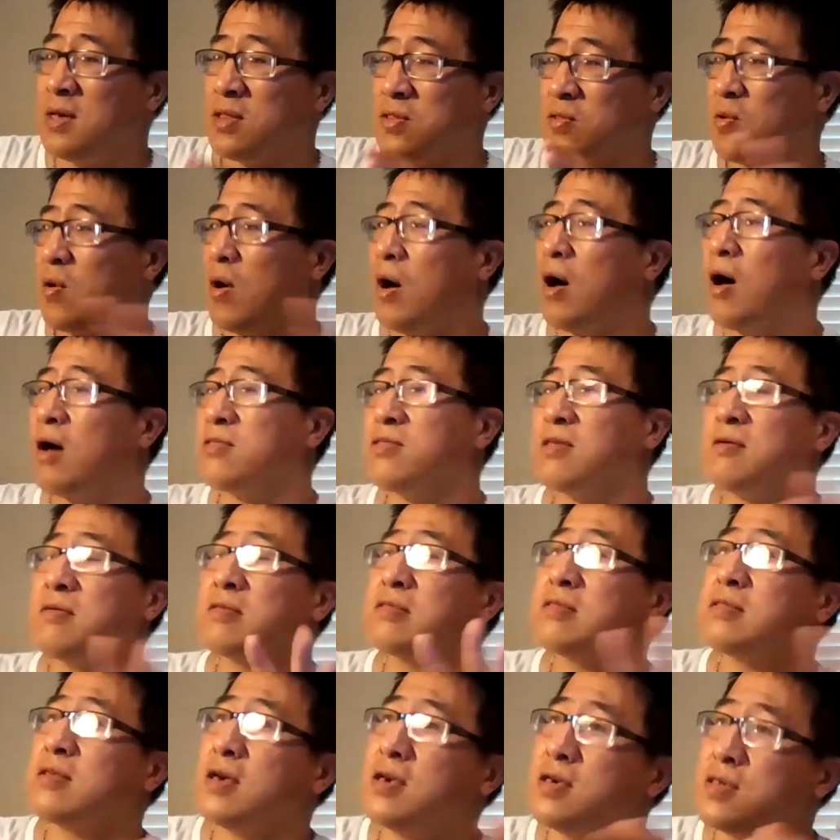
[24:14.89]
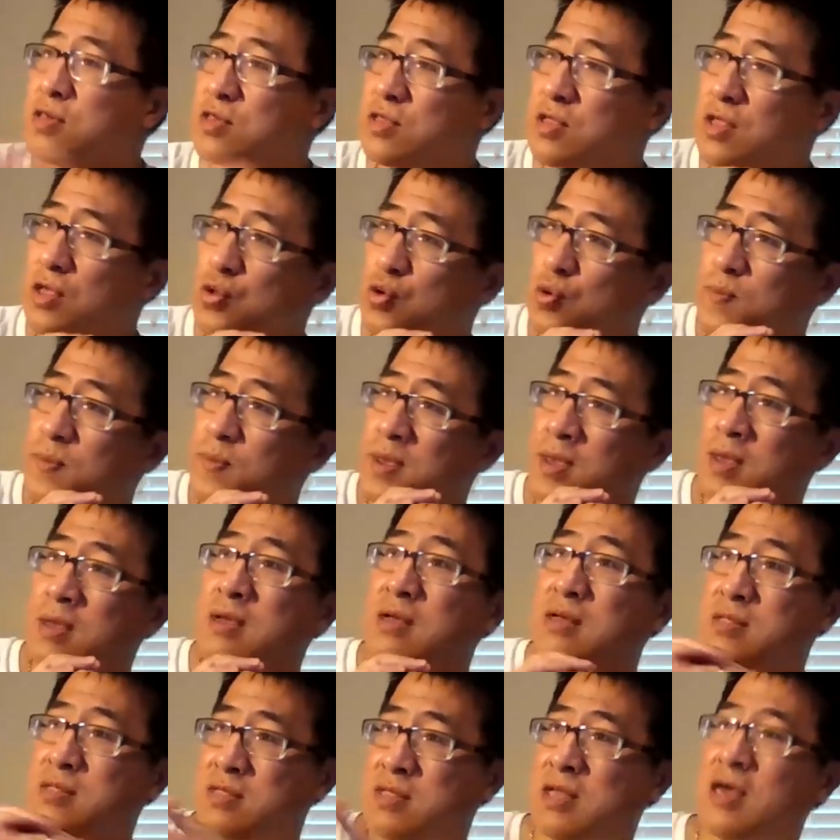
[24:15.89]
So all those things need to be
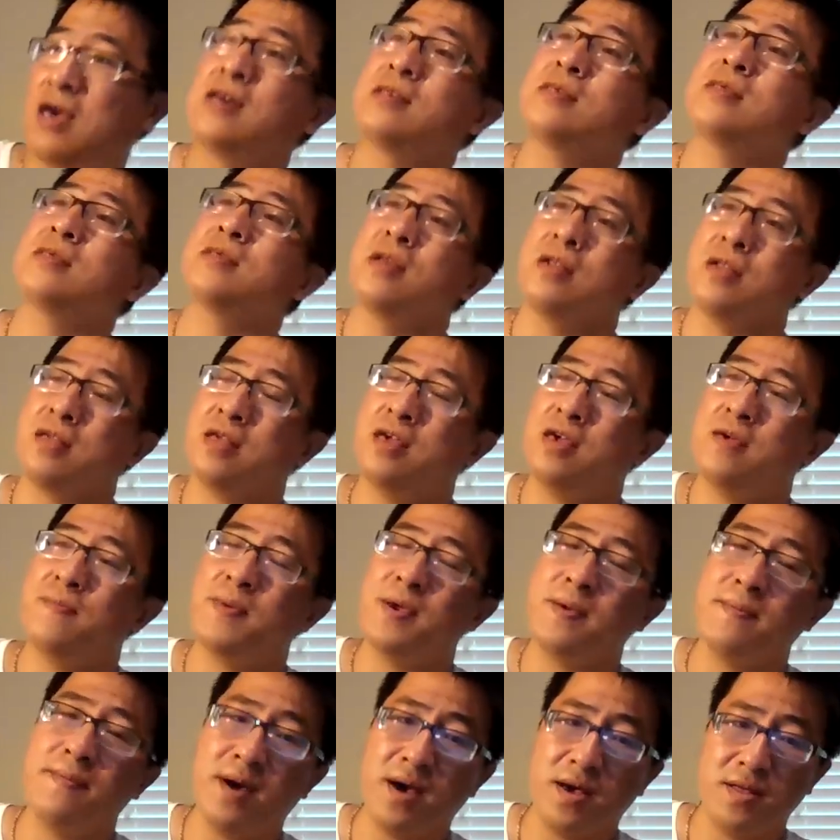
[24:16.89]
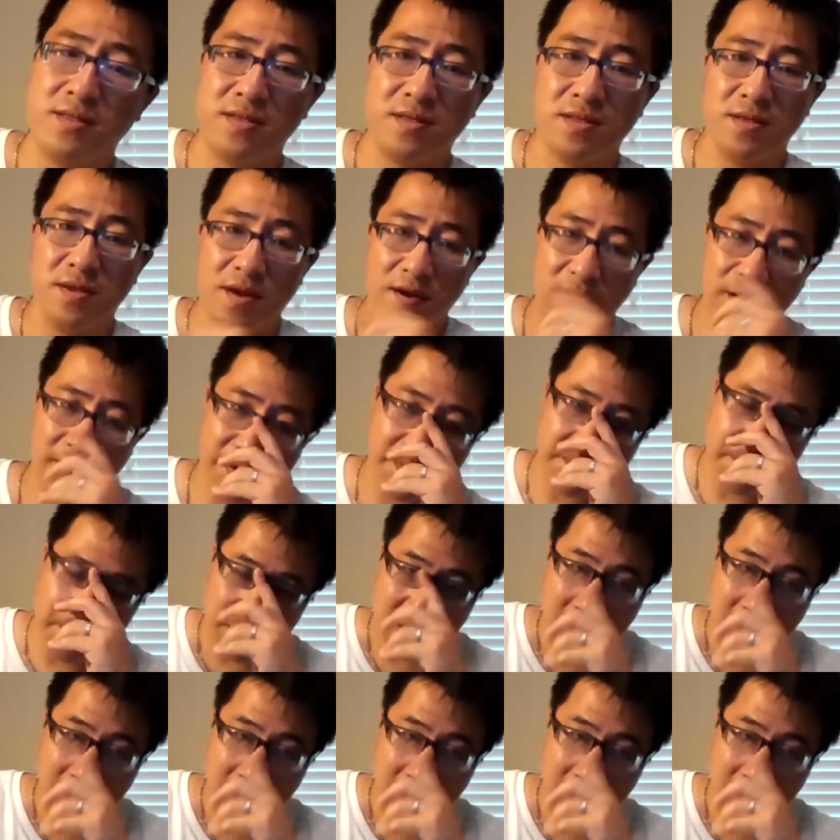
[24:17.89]
tested, keep in mind, all right?